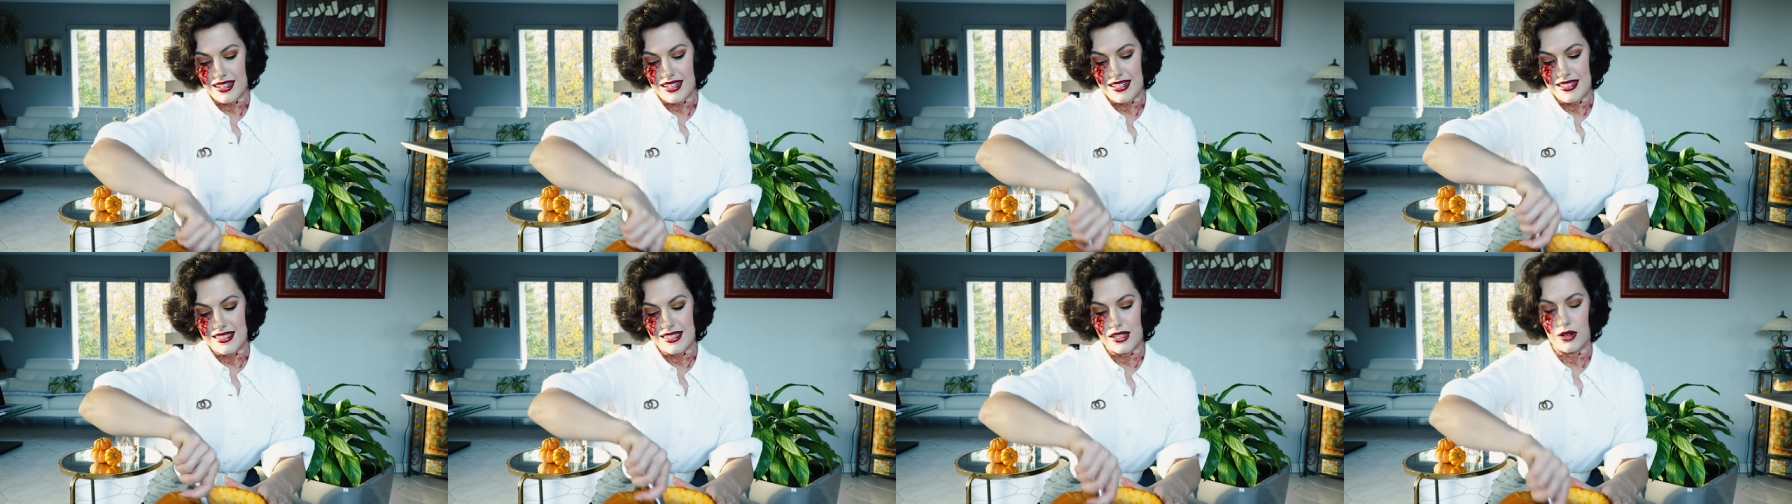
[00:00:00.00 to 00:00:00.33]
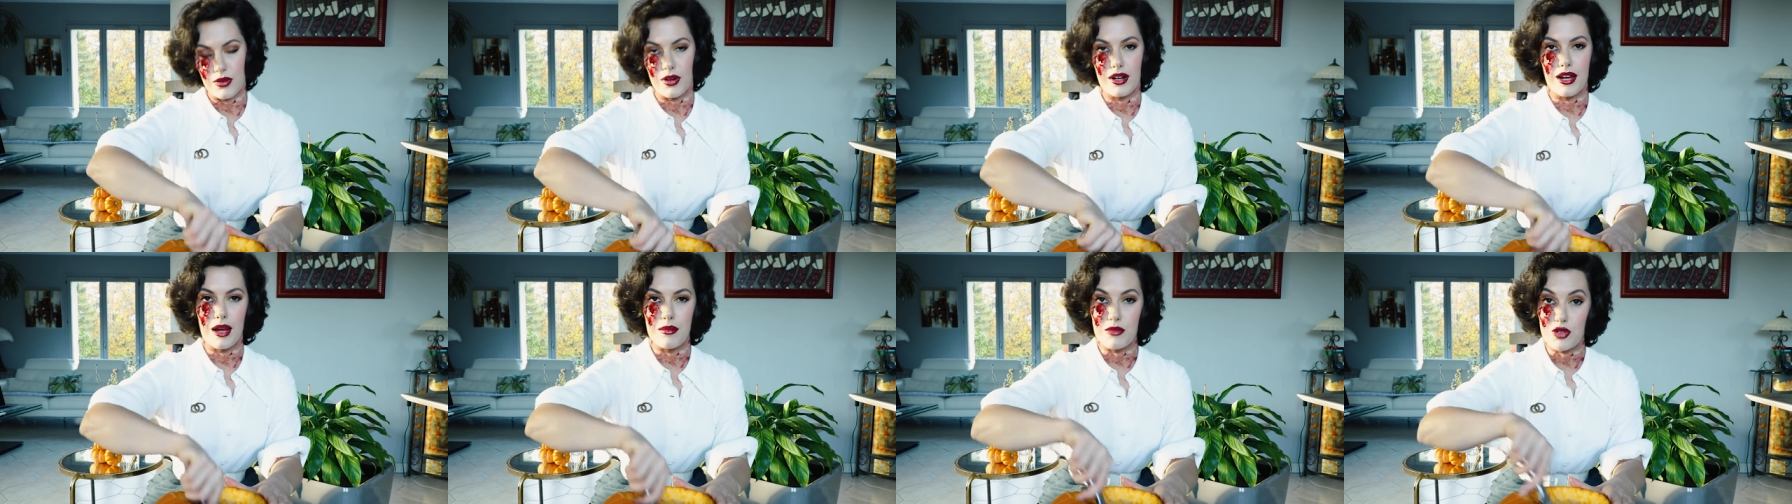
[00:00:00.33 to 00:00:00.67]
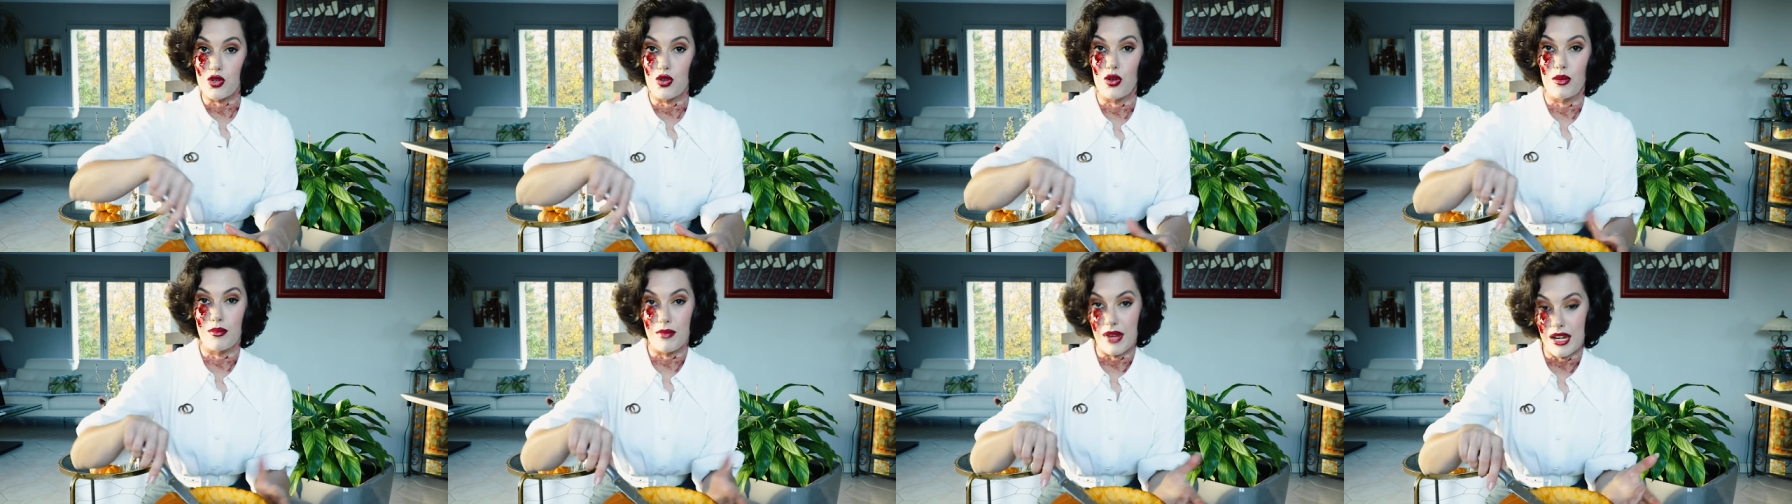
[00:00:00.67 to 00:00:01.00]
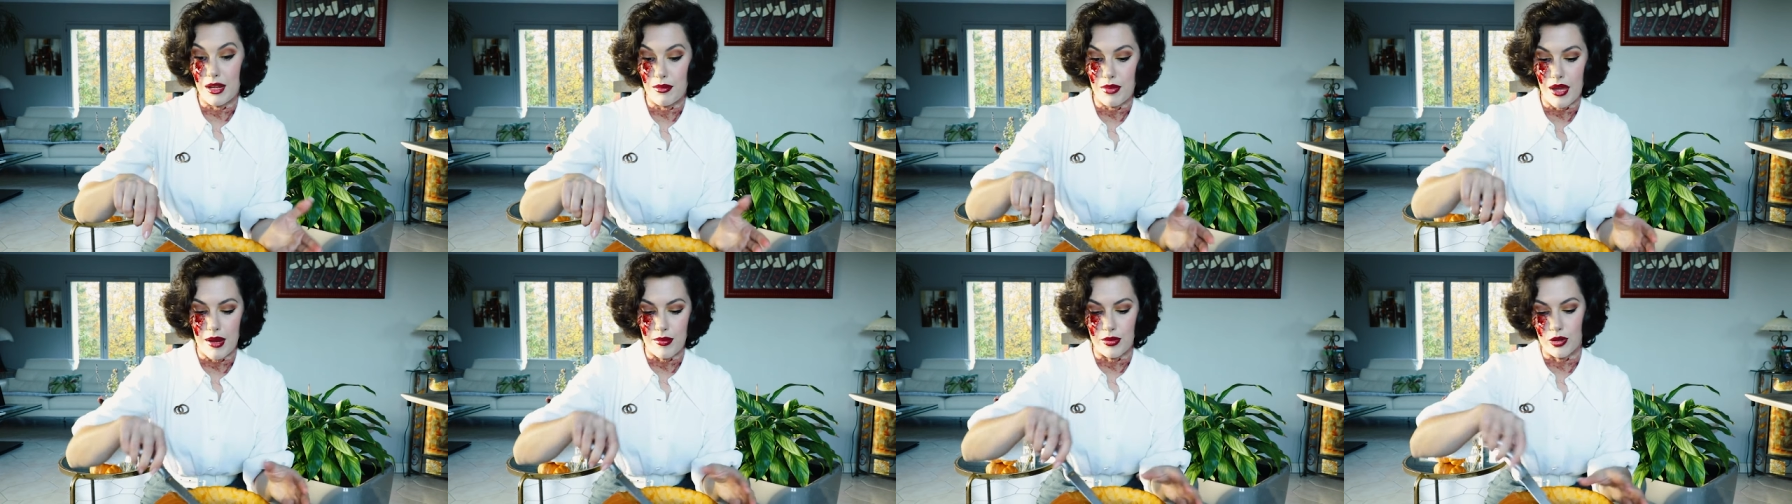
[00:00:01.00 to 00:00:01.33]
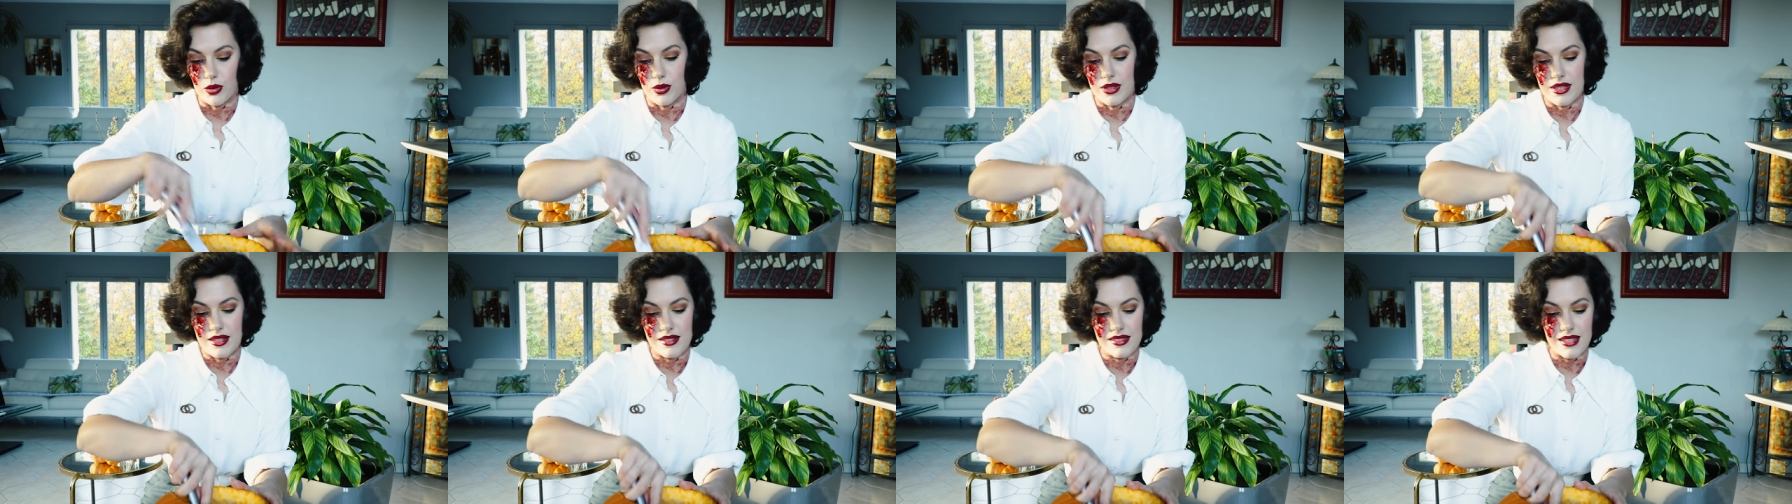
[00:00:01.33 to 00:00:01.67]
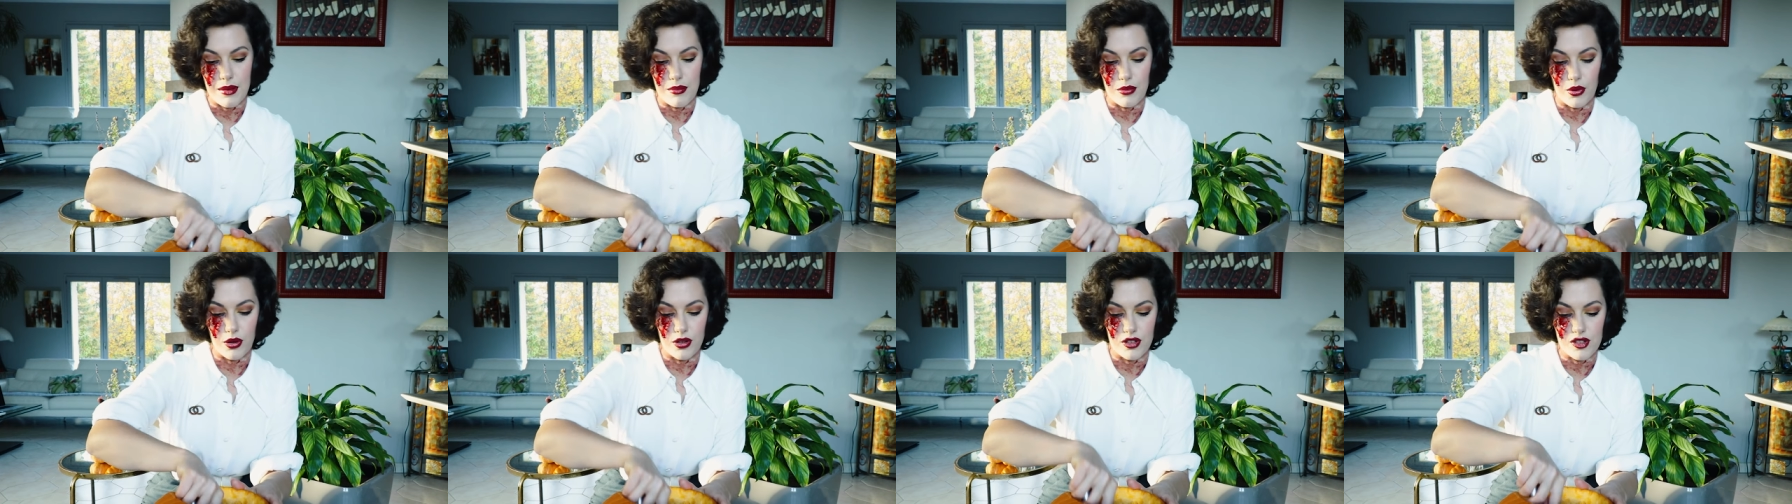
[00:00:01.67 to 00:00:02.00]
considering I'm sure many people are in the
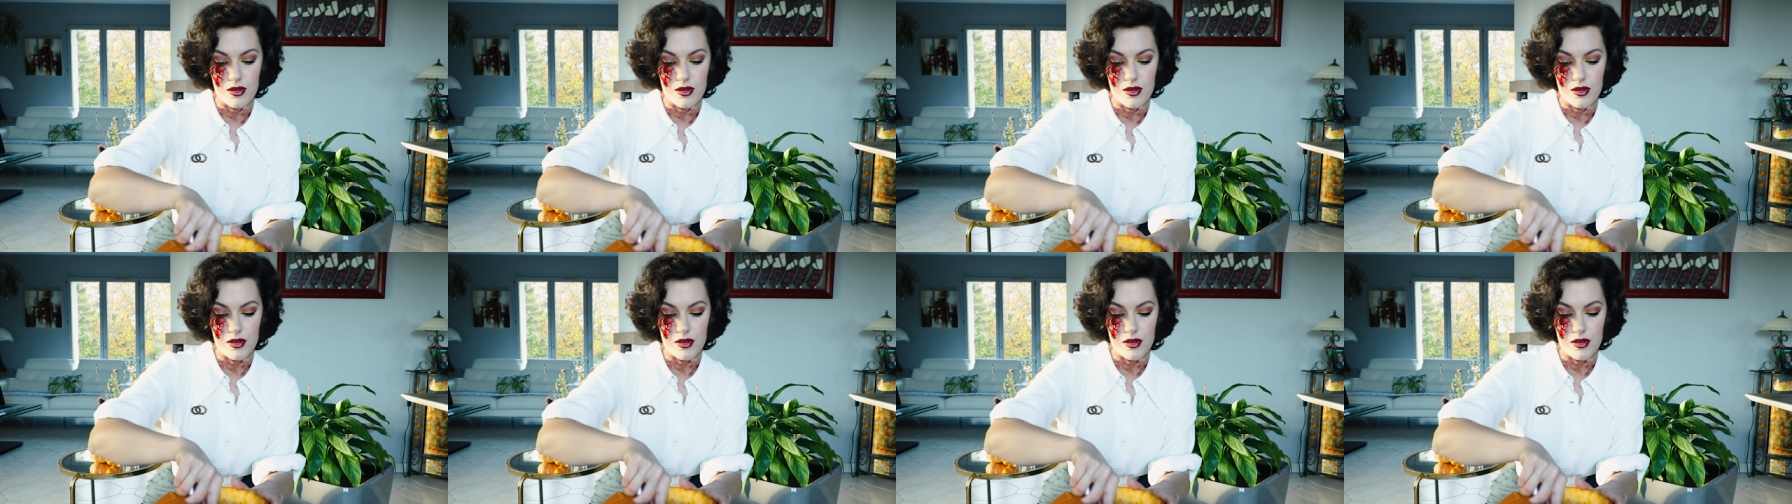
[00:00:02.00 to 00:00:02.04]
same boat